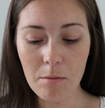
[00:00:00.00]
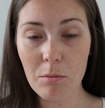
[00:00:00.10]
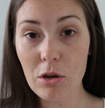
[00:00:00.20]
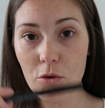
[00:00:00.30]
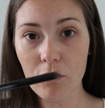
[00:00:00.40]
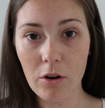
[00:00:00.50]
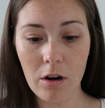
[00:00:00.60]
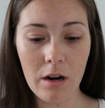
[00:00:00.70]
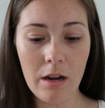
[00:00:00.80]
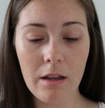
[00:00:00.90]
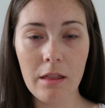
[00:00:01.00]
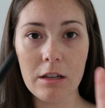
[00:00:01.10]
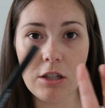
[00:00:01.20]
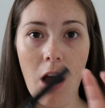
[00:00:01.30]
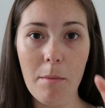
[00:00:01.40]
maneuver
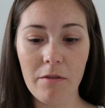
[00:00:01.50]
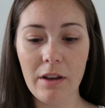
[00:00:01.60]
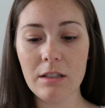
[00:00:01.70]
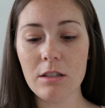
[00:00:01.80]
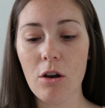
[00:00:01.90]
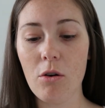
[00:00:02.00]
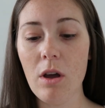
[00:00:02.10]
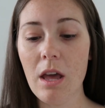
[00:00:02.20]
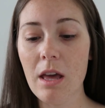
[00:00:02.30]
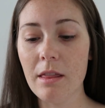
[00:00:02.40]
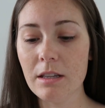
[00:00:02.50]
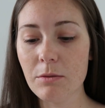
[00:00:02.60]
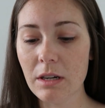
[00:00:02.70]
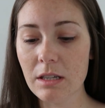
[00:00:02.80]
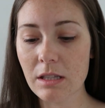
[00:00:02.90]
the top of it. So this
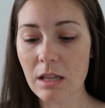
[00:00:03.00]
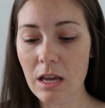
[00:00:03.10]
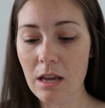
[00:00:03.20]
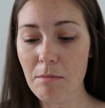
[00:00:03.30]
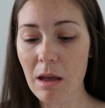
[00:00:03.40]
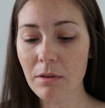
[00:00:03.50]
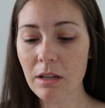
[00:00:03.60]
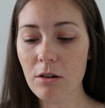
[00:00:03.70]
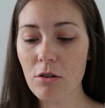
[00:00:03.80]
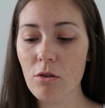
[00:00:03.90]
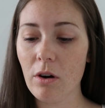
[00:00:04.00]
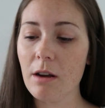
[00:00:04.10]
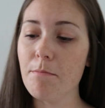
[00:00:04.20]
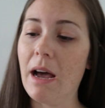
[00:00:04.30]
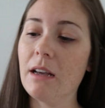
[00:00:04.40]
one is the Maybelline New
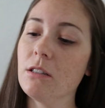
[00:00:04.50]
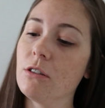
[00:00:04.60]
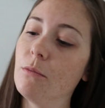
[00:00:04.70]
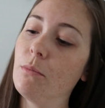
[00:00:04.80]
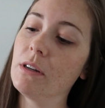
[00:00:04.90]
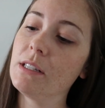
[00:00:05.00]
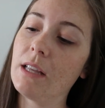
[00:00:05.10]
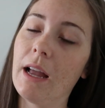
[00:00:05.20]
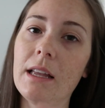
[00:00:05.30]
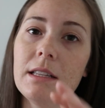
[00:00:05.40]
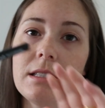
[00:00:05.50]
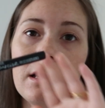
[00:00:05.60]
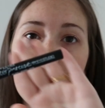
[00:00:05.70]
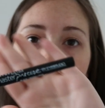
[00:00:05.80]
York Master Precise